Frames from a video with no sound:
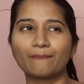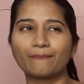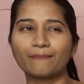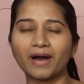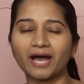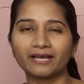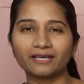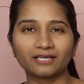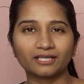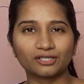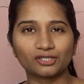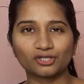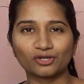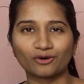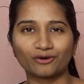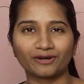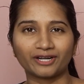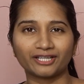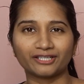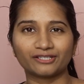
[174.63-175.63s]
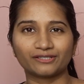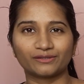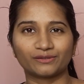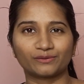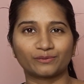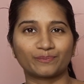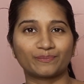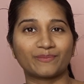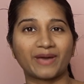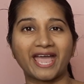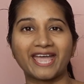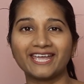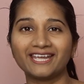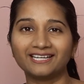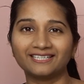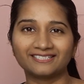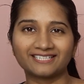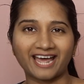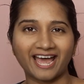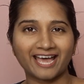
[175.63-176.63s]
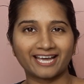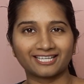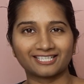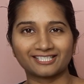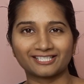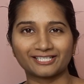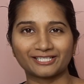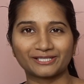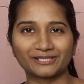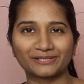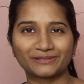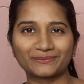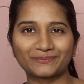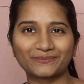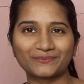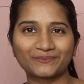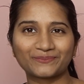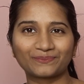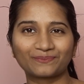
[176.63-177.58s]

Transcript: buying insurance, paying taxes.